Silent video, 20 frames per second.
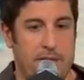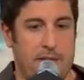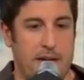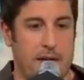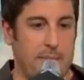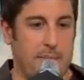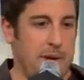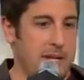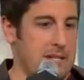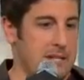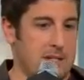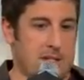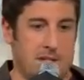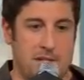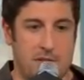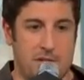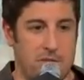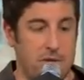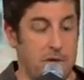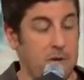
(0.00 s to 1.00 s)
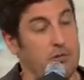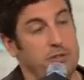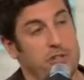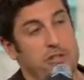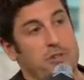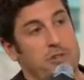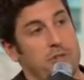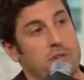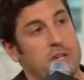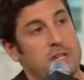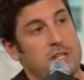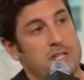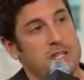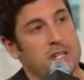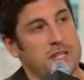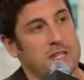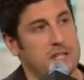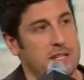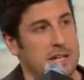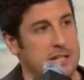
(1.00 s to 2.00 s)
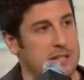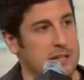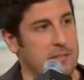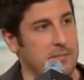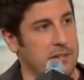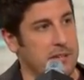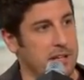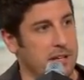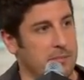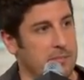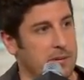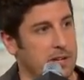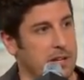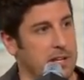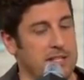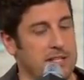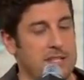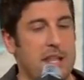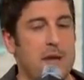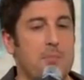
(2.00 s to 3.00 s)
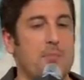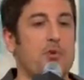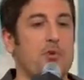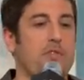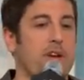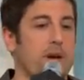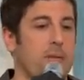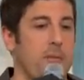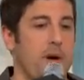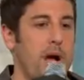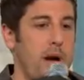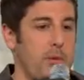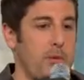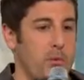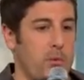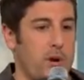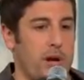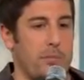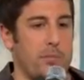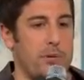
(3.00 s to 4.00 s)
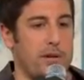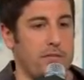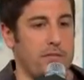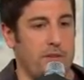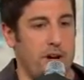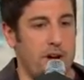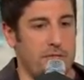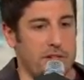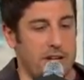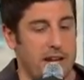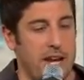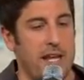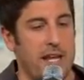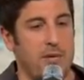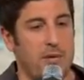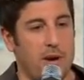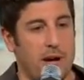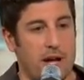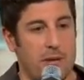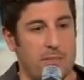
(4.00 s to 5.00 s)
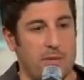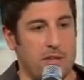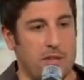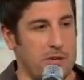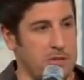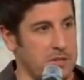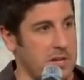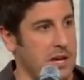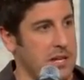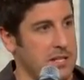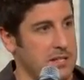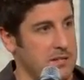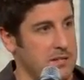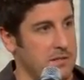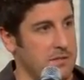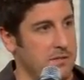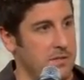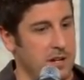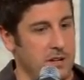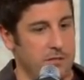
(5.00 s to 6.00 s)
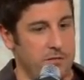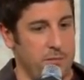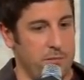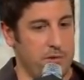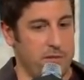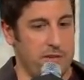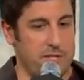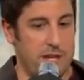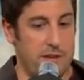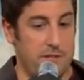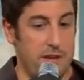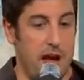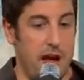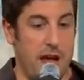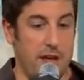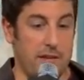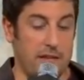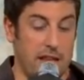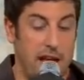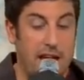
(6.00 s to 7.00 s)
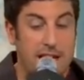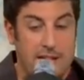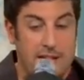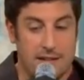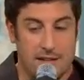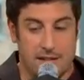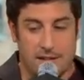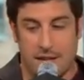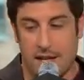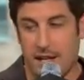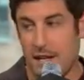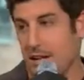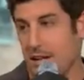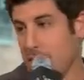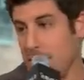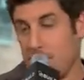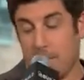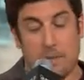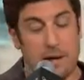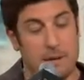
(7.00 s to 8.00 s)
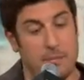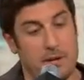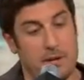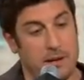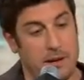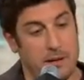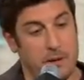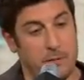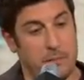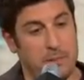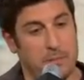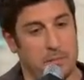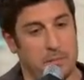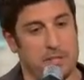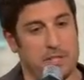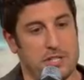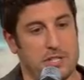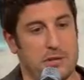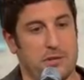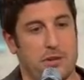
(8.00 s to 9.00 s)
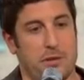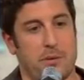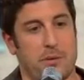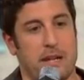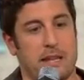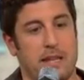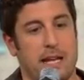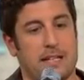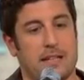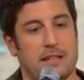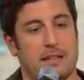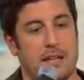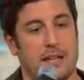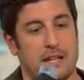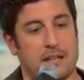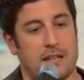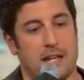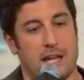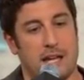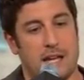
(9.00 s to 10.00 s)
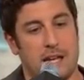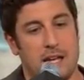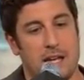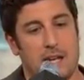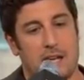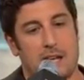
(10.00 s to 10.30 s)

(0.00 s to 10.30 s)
that makes it just feel gratuitous, and it's not something I'm gonna, it's not a movie I would want to be involved in anyway. I mean, those kinds of movies. I like to think, I mean, maybe other people disagree, but I like to think that